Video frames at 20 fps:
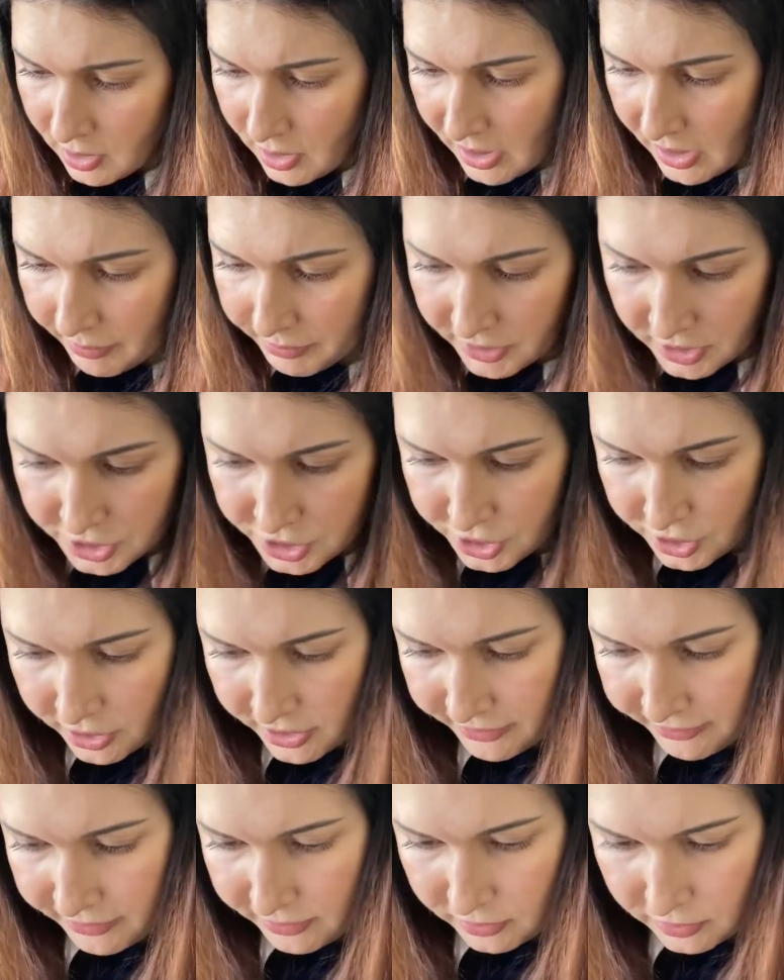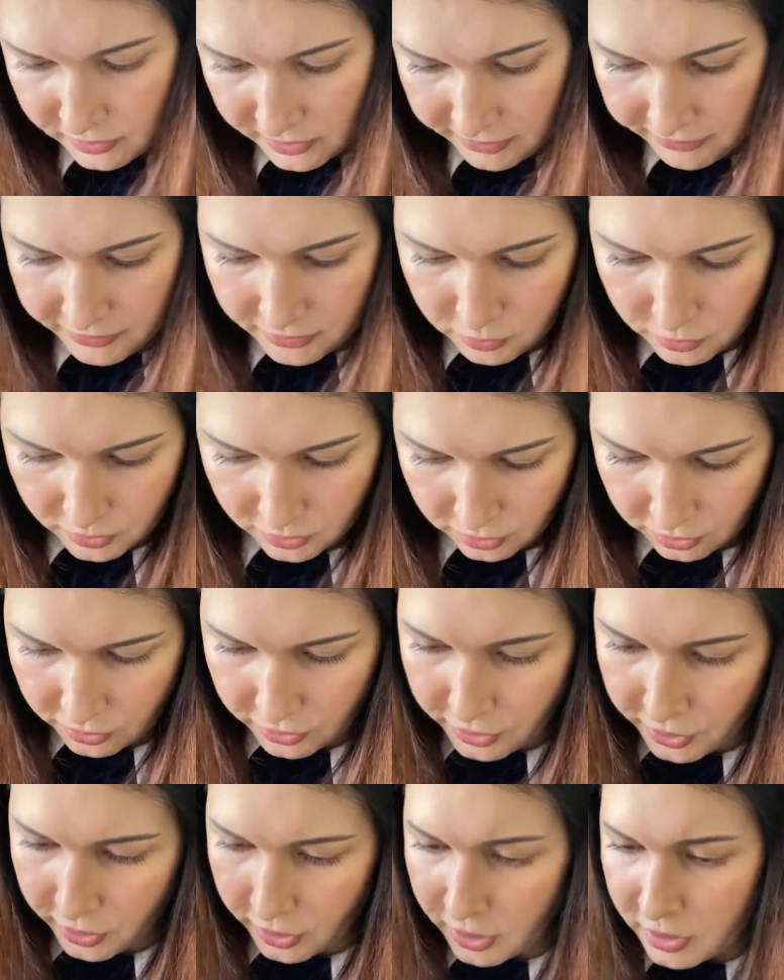I'm not sure if it will look
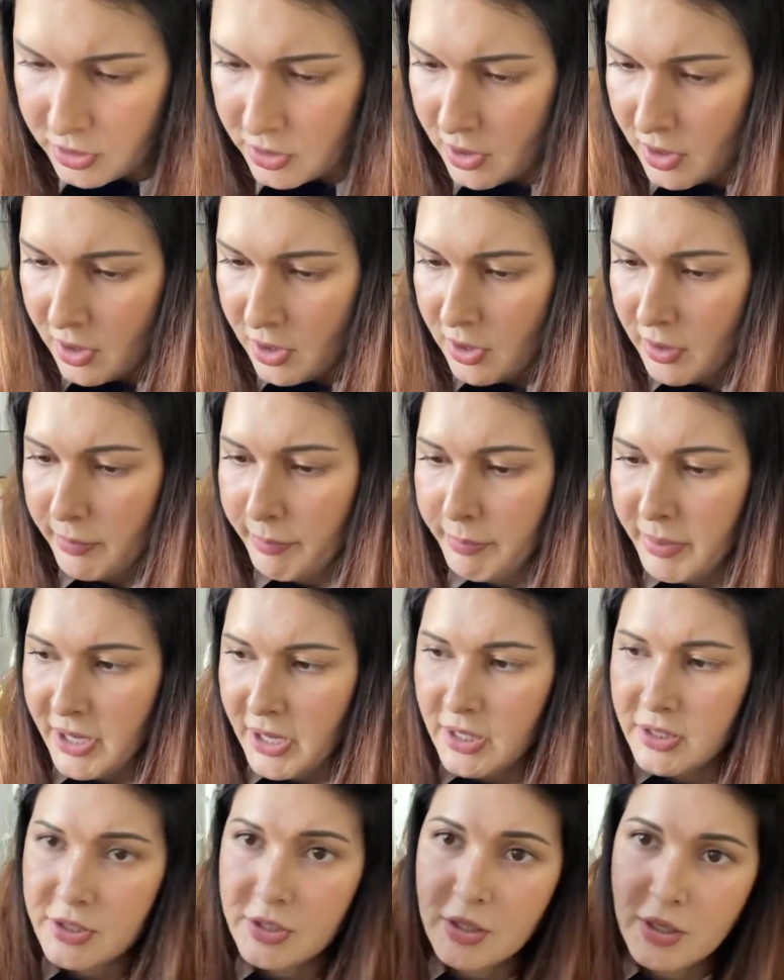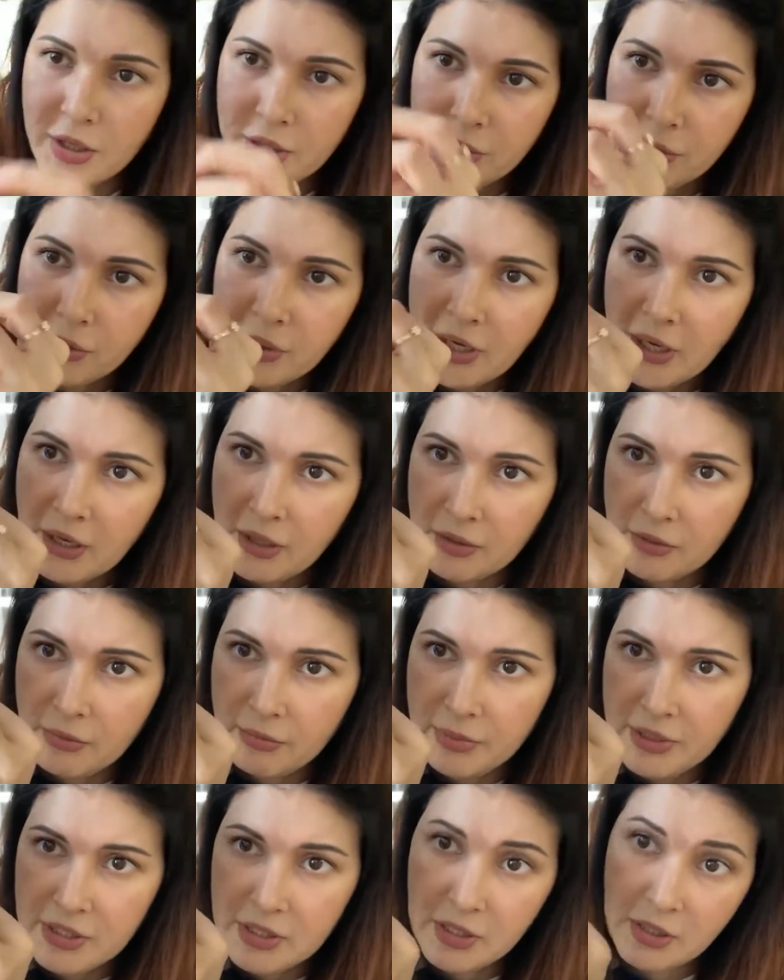good, but you can
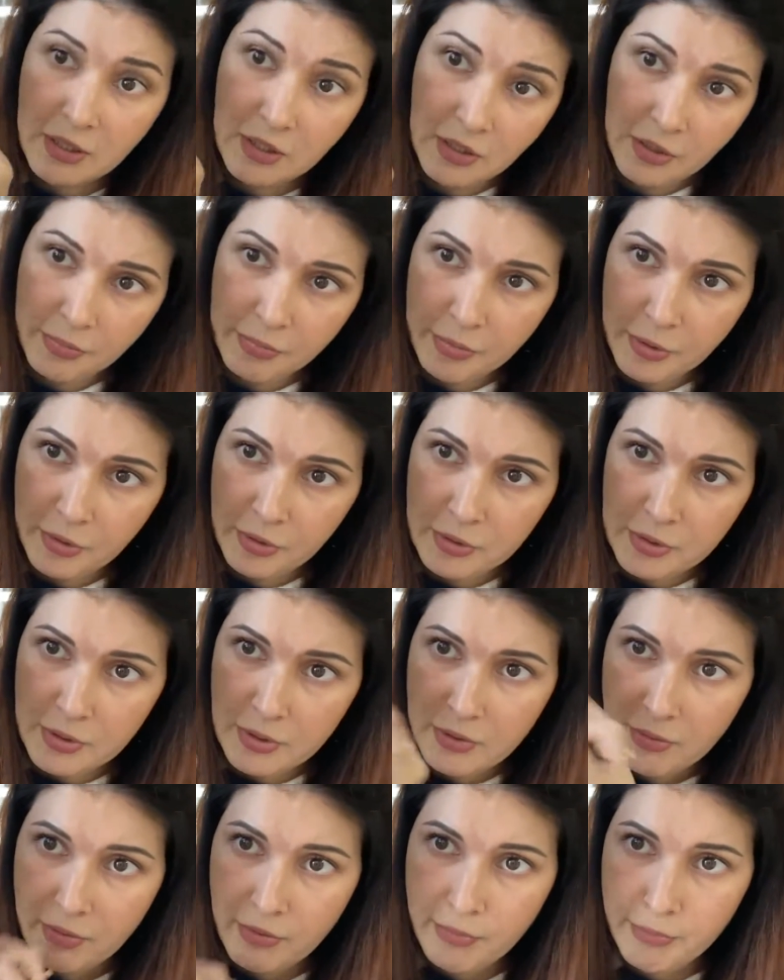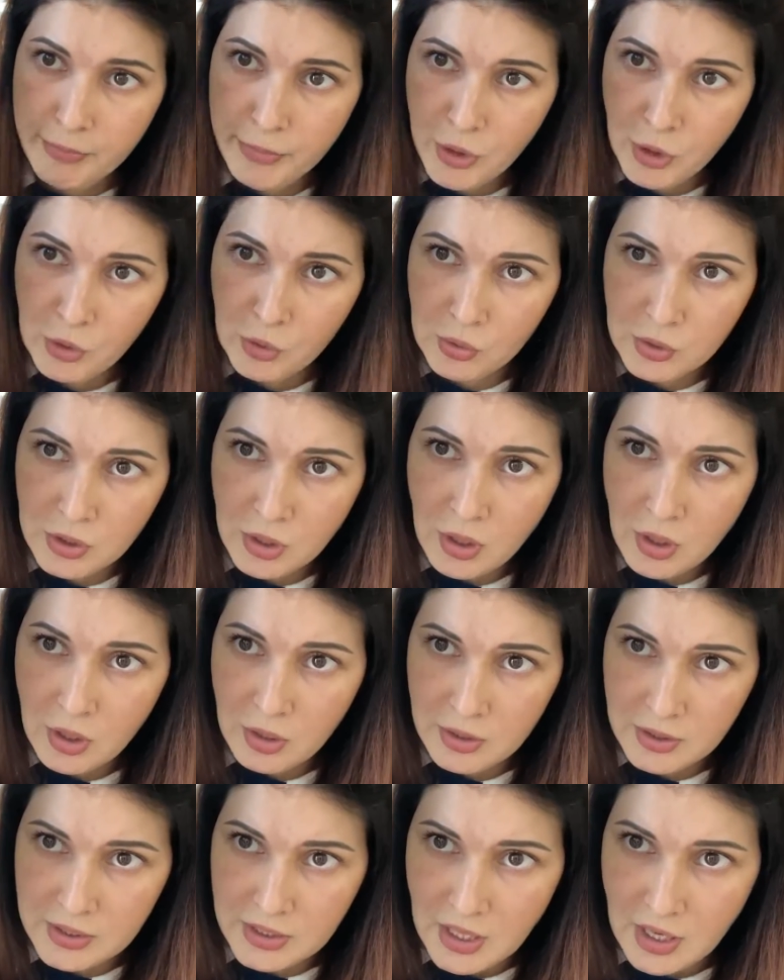basically put bows
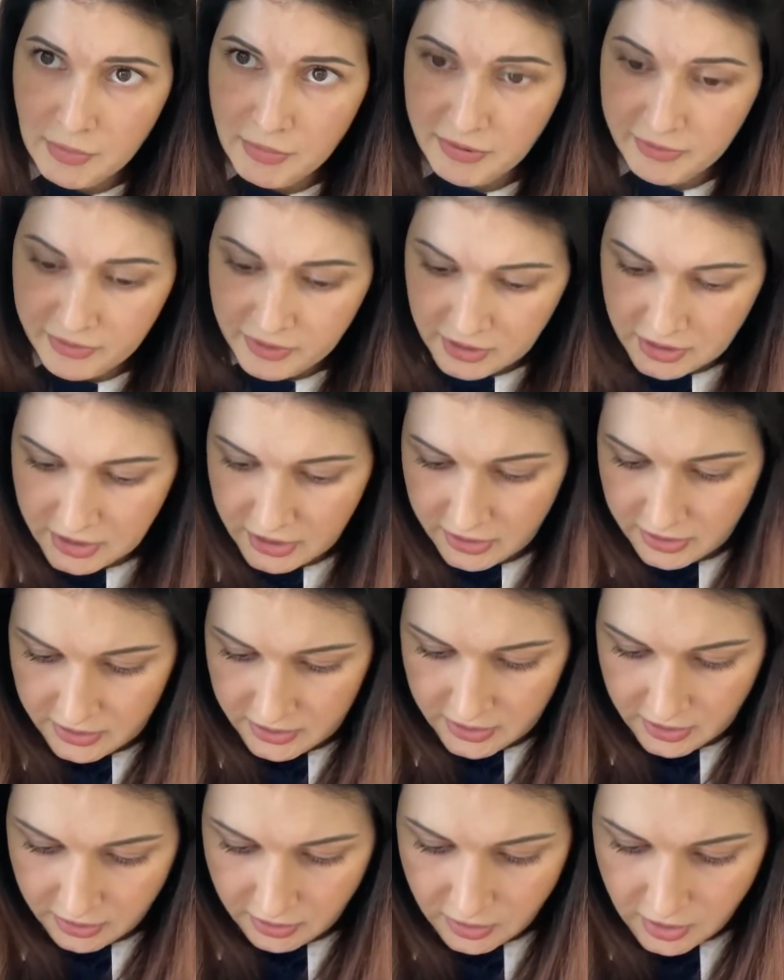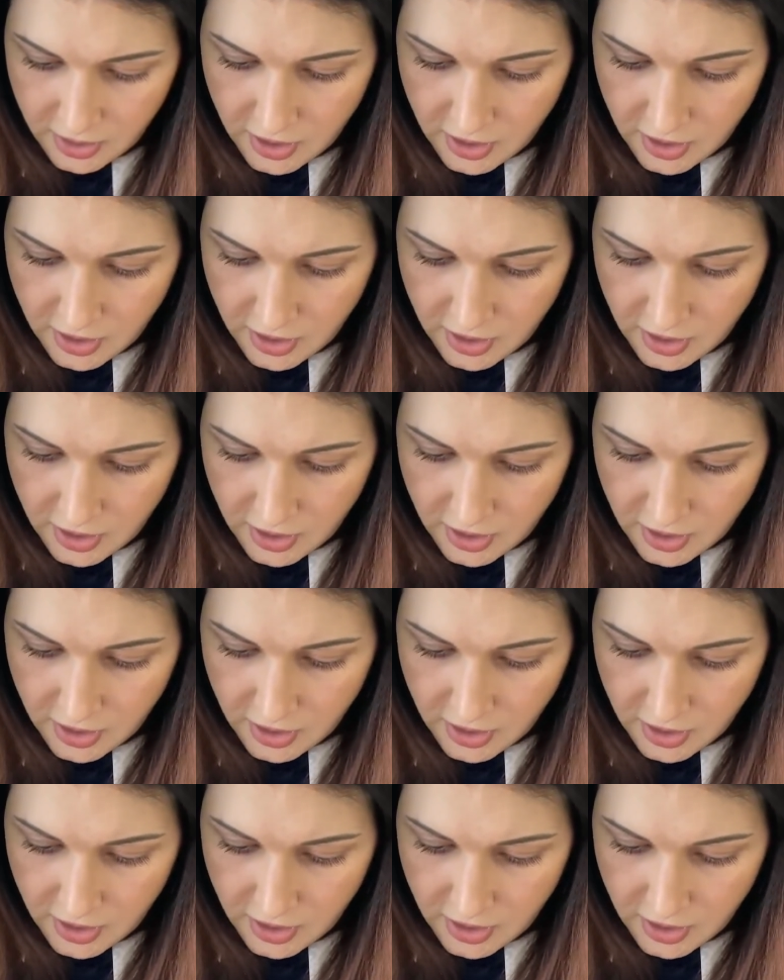on top of the tinsel.